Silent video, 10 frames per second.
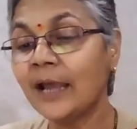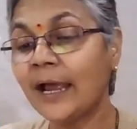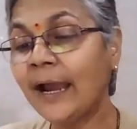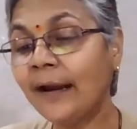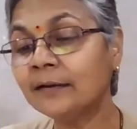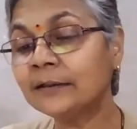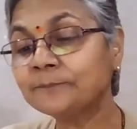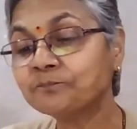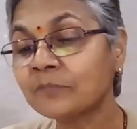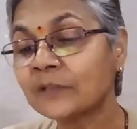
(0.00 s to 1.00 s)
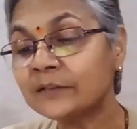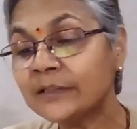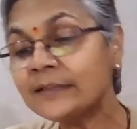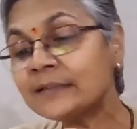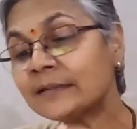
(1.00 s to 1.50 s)
And
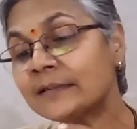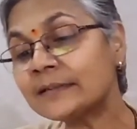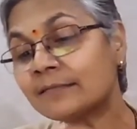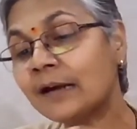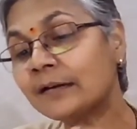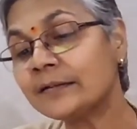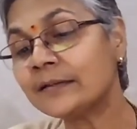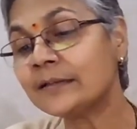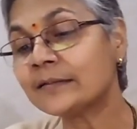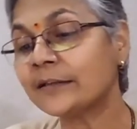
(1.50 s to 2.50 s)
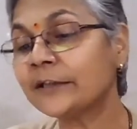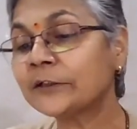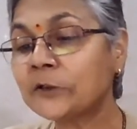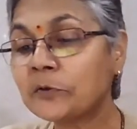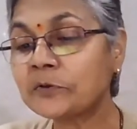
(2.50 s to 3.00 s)
these strategies
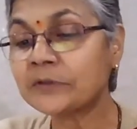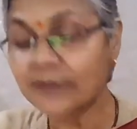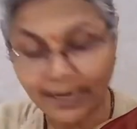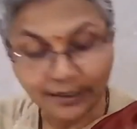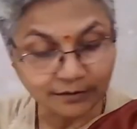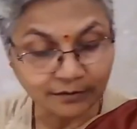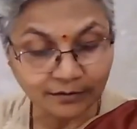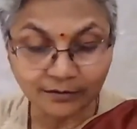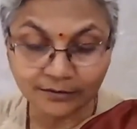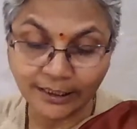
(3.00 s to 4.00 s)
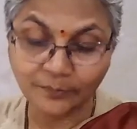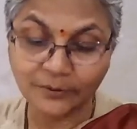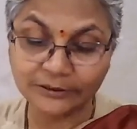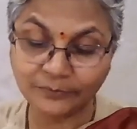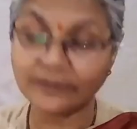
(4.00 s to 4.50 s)
includes like there
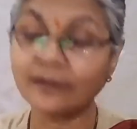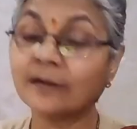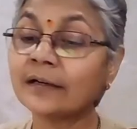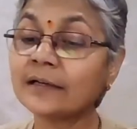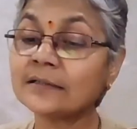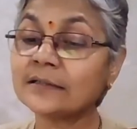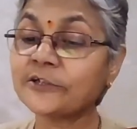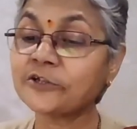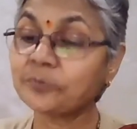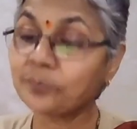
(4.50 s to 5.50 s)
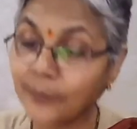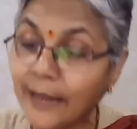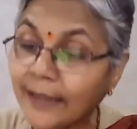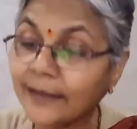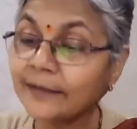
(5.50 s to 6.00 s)
must be a research
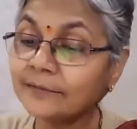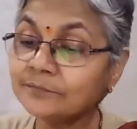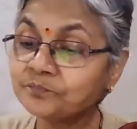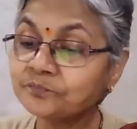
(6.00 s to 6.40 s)
planning,